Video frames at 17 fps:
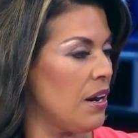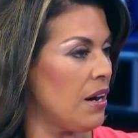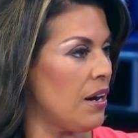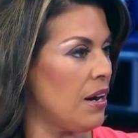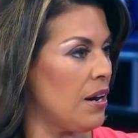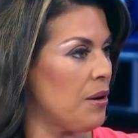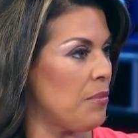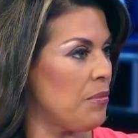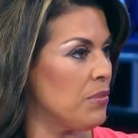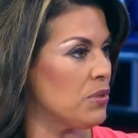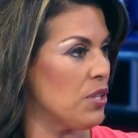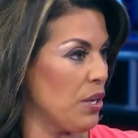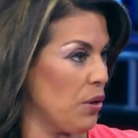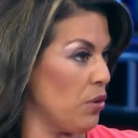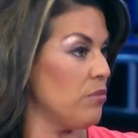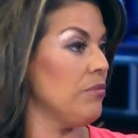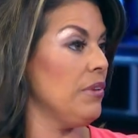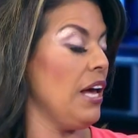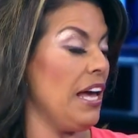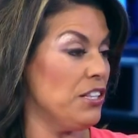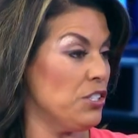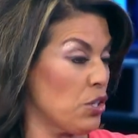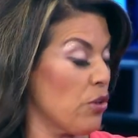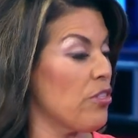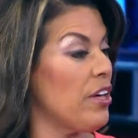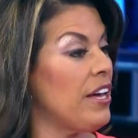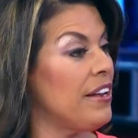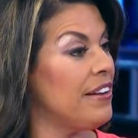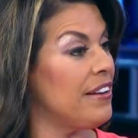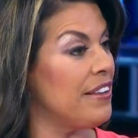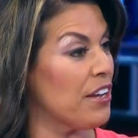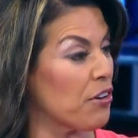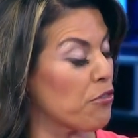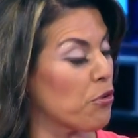And so
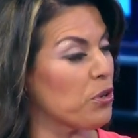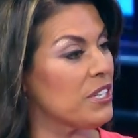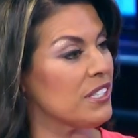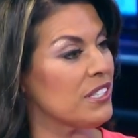then, therefore,